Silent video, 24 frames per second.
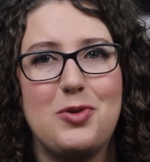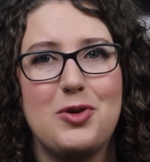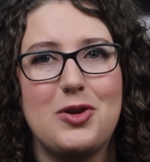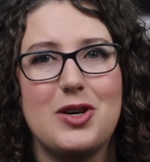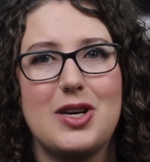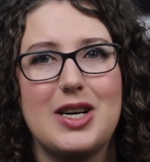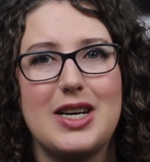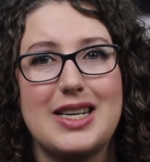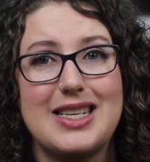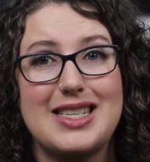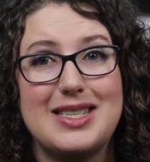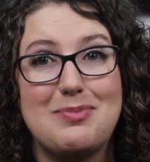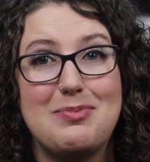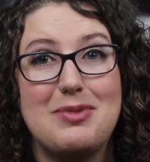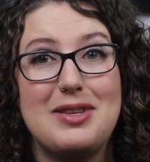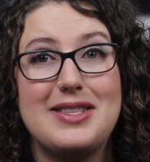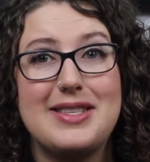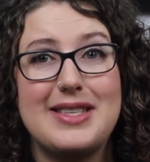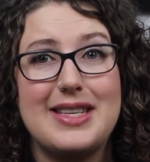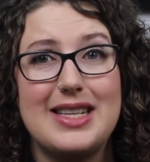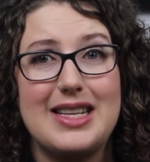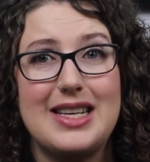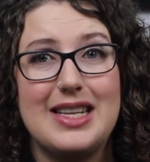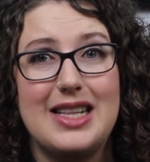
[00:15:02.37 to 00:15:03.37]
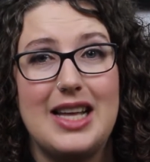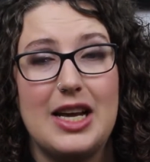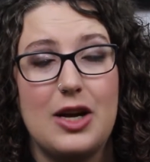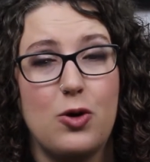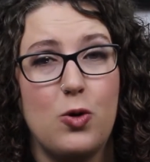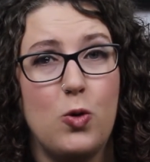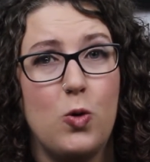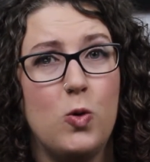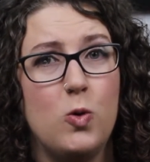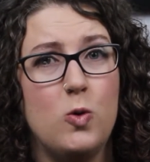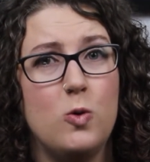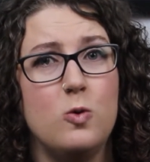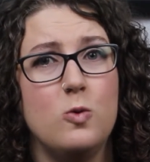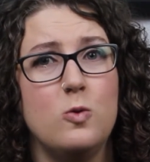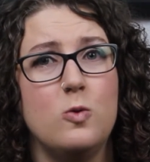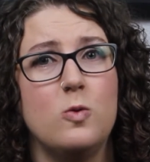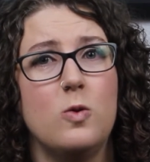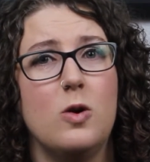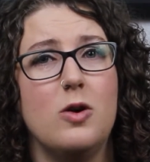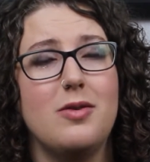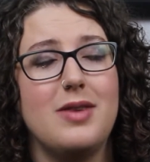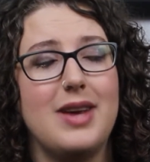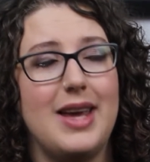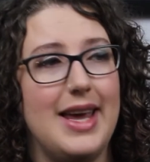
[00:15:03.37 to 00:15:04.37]
more explicitly like,
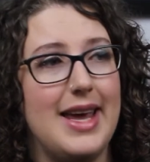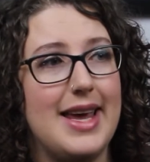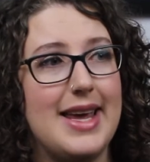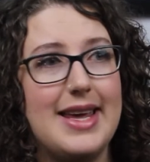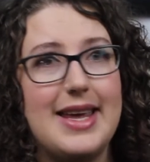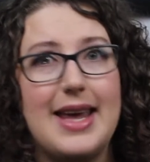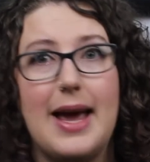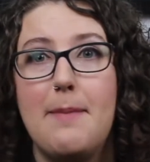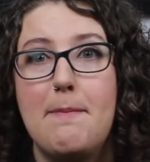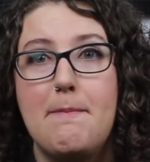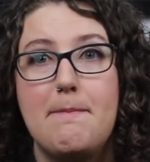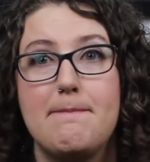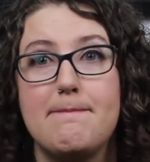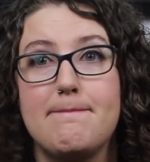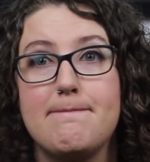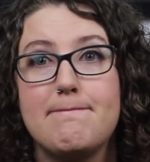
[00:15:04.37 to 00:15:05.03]
oh, okay, yep,